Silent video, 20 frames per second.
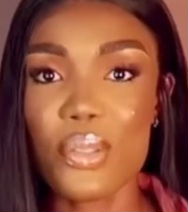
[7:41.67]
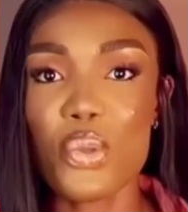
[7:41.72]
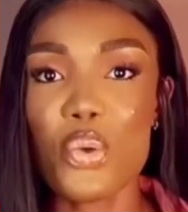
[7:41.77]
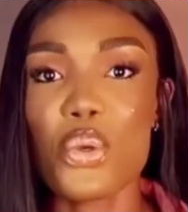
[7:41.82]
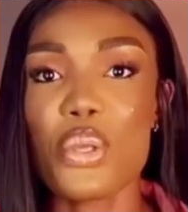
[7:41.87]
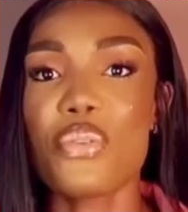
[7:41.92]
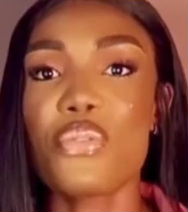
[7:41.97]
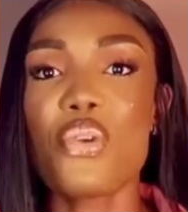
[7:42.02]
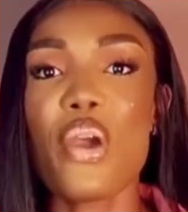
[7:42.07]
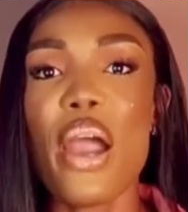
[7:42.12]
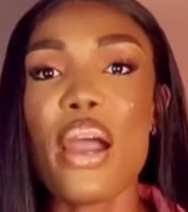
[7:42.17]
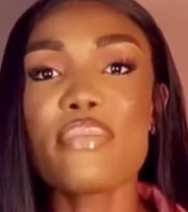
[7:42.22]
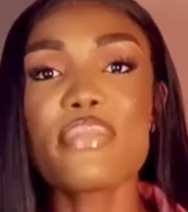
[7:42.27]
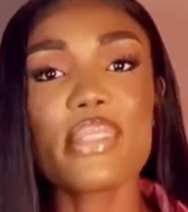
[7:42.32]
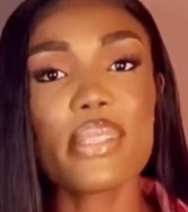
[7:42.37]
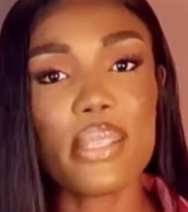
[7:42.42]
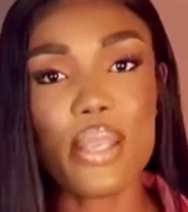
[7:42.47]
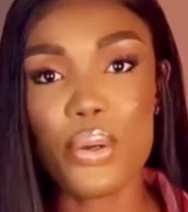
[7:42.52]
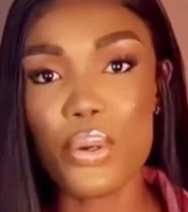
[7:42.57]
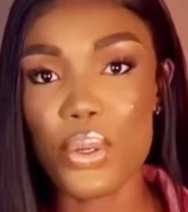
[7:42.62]
So if you have
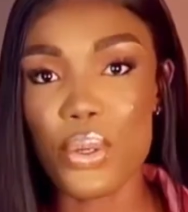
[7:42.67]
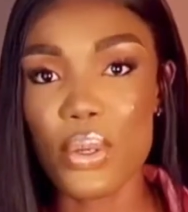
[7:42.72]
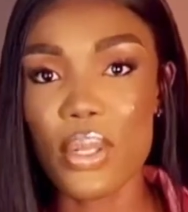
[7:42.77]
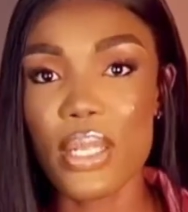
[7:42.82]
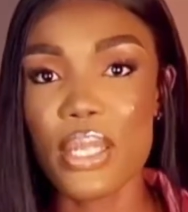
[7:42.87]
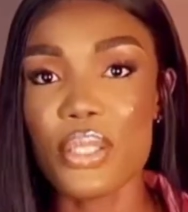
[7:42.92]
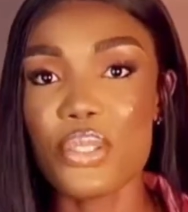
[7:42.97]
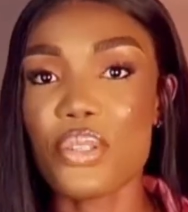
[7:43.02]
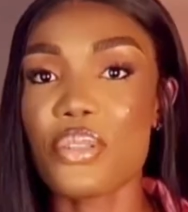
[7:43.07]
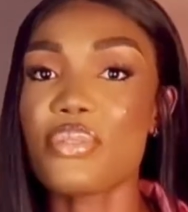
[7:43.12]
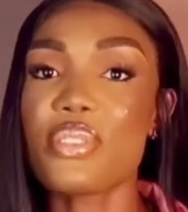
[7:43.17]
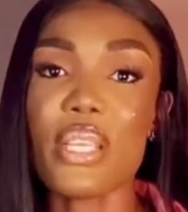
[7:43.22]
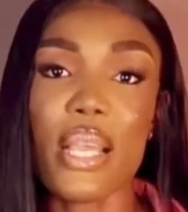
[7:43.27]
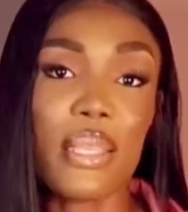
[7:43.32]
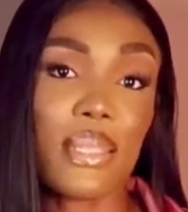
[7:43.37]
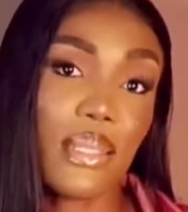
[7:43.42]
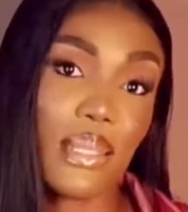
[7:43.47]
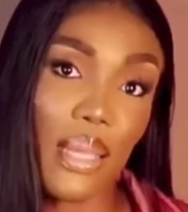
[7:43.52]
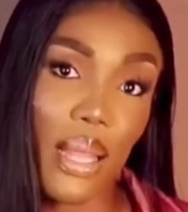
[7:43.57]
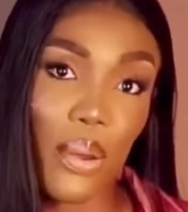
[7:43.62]
zero knowledge of
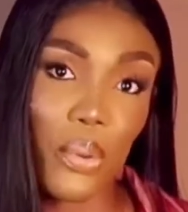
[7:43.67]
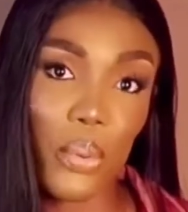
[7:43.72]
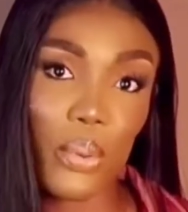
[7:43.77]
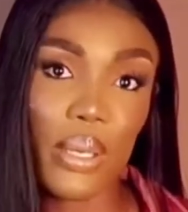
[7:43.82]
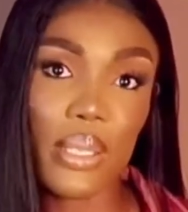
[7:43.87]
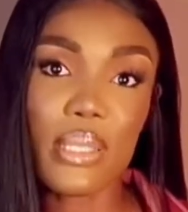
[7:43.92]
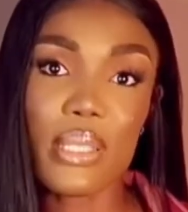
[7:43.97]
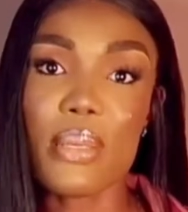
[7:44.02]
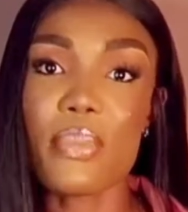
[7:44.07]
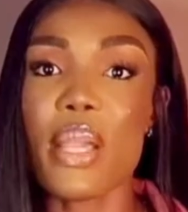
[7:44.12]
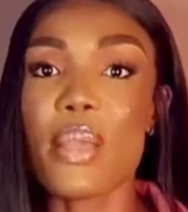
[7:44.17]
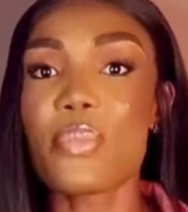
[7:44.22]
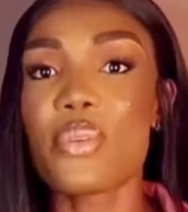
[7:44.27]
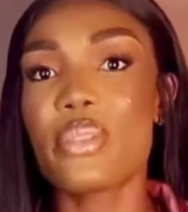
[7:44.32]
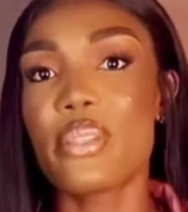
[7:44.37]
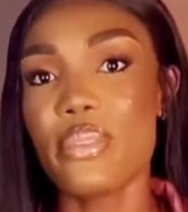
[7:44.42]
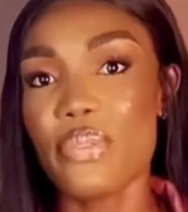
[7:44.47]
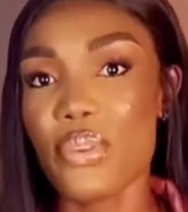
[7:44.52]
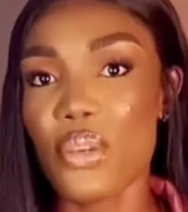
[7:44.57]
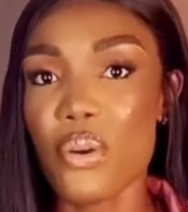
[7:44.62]
Chinese language, it might be
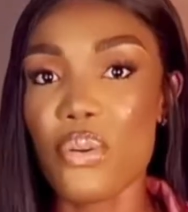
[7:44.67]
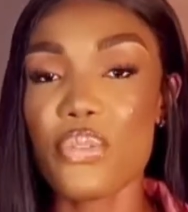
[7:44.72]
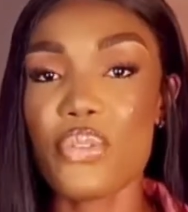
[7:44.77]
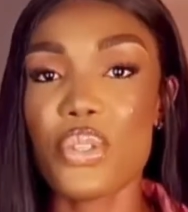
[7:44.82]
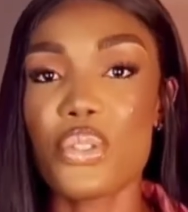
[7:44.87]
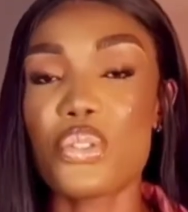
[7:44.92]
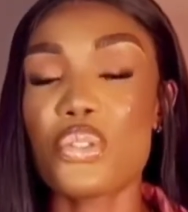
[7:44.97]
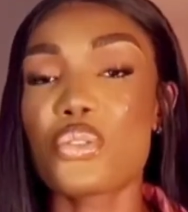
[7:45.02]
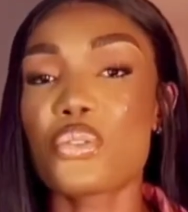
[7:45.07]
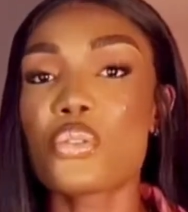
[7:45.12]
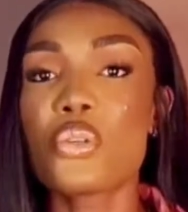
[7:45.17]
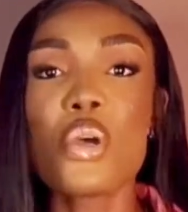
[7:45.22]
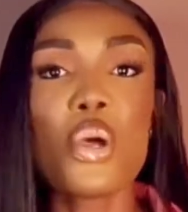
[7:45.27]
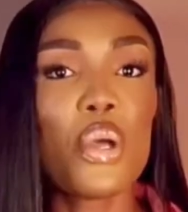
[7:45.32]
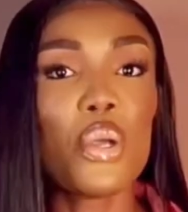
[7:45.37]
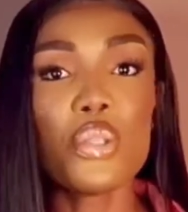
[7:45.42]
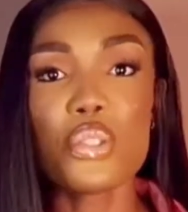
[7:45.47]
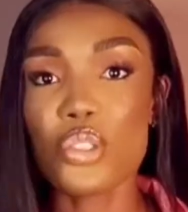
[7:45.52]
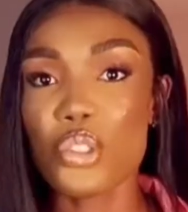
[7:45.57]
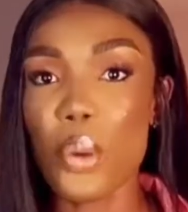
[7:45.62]
difficult for you to
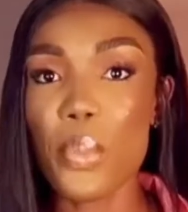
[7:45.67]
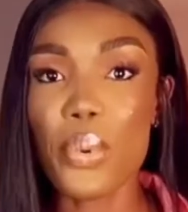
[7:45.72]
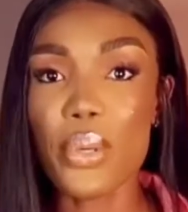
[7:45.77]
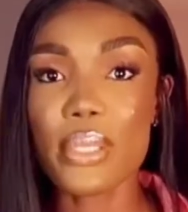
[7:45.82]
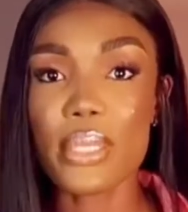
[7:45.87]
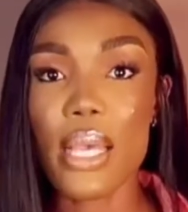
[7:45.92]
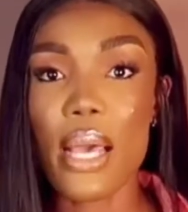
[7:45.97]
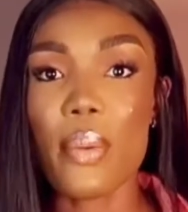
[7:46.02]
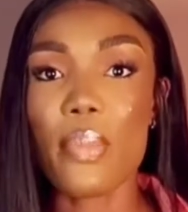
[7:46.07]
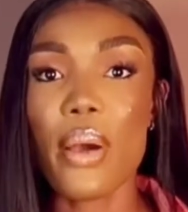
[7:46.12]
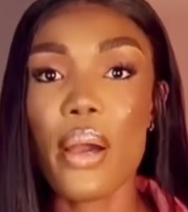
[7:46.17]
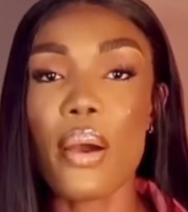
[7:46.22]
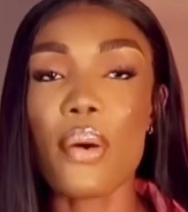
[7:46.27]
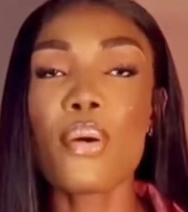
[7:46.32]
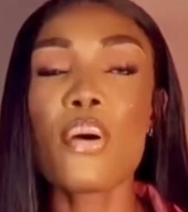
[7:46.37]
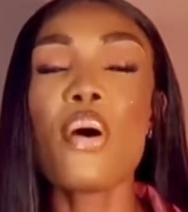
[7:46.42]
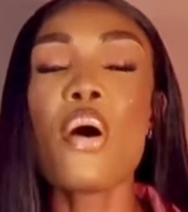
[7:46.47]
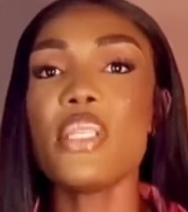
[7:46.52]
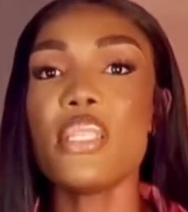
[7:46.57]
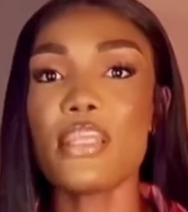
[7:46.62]
shop on
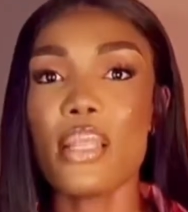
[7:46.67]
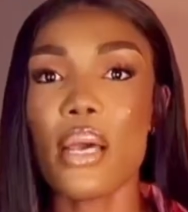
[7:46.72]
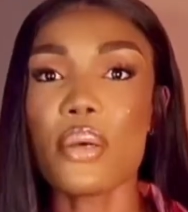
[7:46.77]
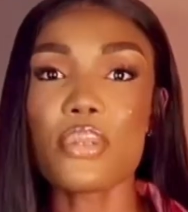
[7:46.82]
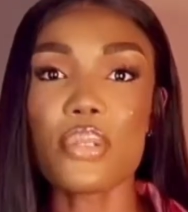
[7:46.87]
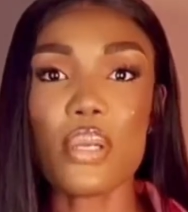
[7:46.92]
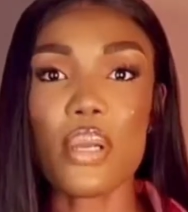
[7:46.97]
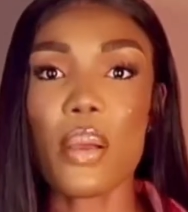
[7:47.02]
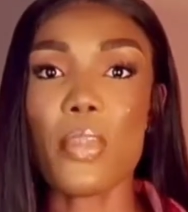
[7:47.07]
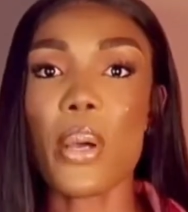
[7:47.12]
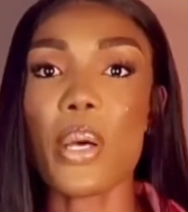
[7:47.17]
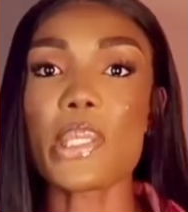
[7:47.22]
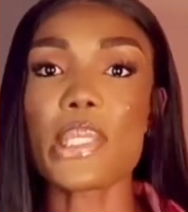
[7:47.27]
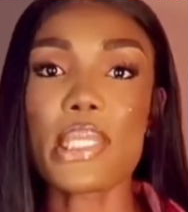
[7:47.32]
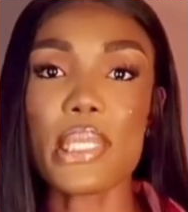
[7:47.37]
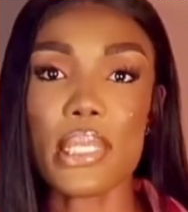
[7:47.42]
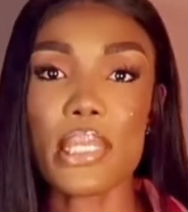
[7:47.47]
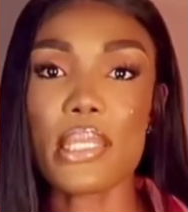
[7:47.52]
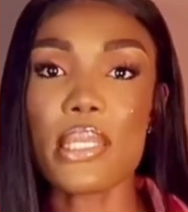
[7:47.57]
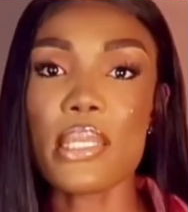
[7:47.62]
Taobao. Let me now talk about
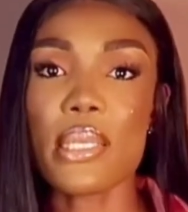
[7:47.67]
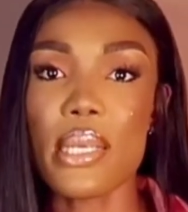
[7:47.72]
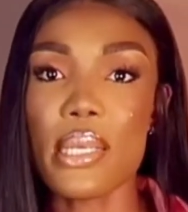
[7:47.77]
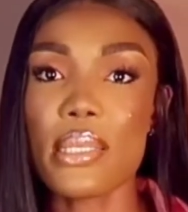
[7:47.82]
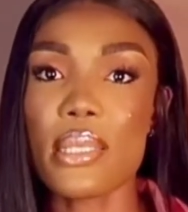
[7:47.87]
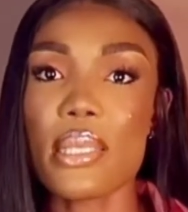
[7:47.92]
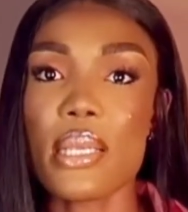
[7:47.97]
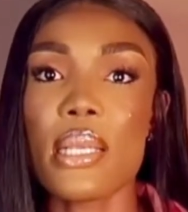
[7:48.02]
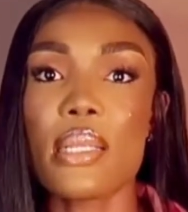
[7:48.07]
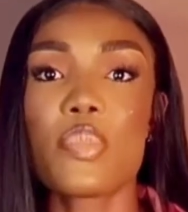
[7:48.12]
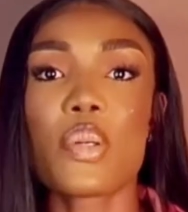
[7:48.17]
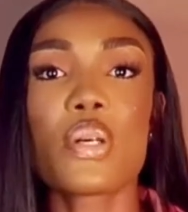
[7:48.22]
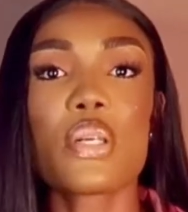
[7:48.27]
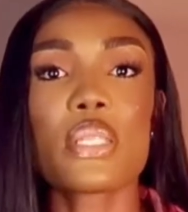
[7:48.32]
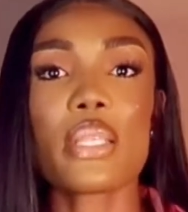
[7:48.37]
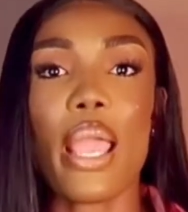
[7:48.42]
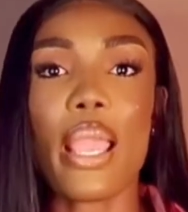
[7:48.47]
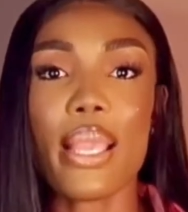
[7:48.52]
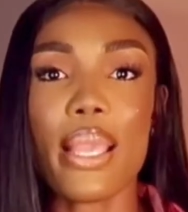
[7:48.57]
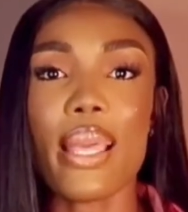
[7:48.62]
1688,
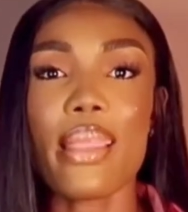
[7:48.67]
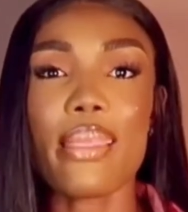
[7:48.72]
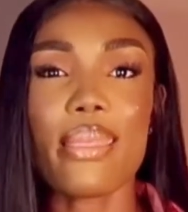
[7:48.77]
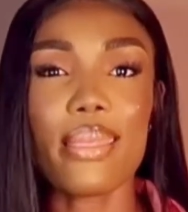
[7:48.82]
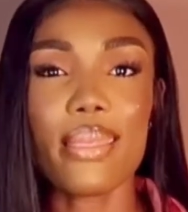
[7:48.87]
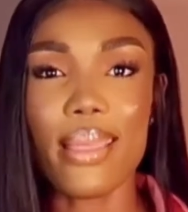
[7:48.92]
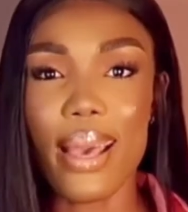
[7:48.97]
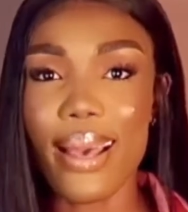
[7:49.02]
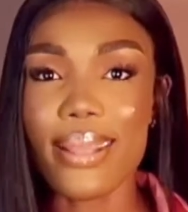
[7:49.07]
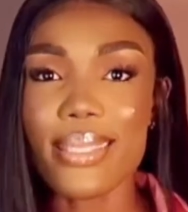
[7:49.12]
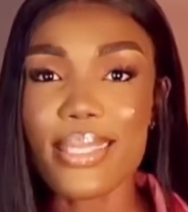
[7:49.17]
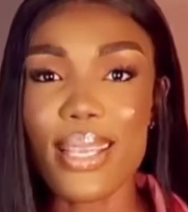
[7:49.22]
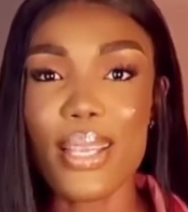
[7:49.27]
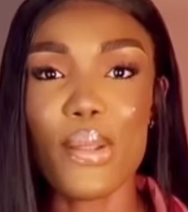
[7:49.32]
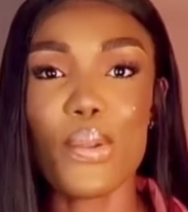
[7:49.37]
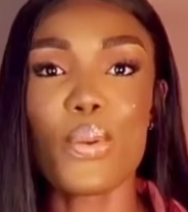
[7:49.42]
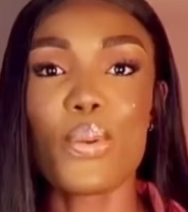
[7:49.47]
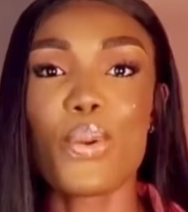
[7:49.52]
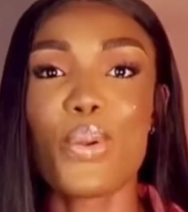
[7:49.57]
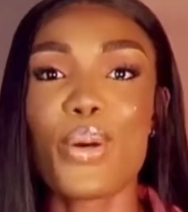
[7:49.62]
because I get that
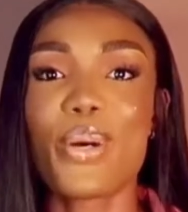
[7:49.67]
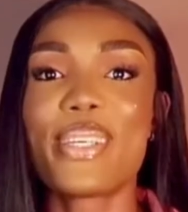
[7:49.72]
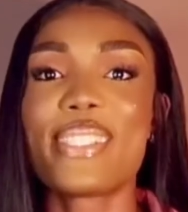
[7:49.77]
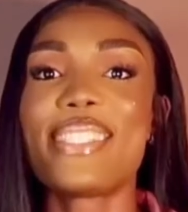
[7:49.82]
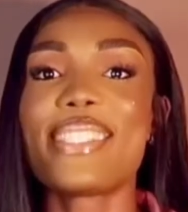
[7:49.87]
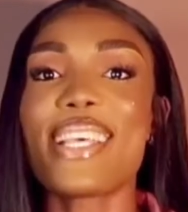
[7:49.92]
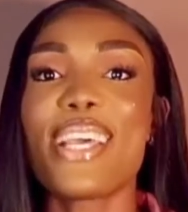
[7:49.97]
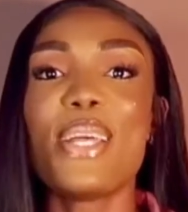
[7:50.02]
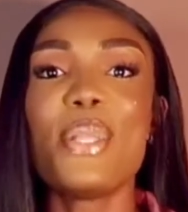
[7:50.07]
a lot.